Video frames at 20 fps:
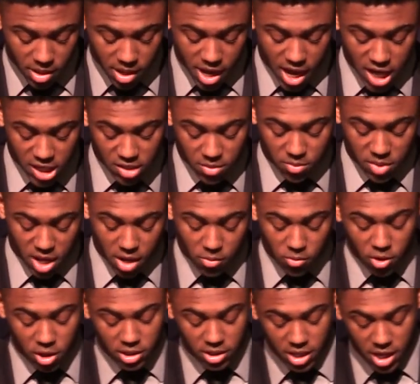As a man
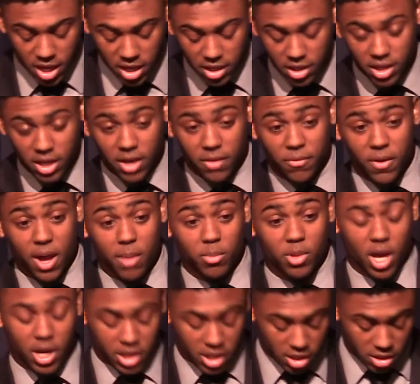one day, if I'm
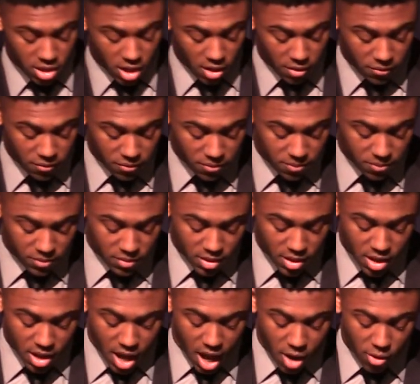lucky enough,
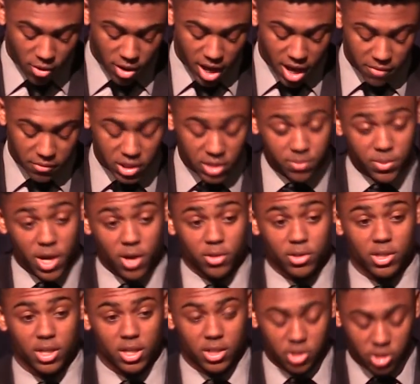I will have a spouse and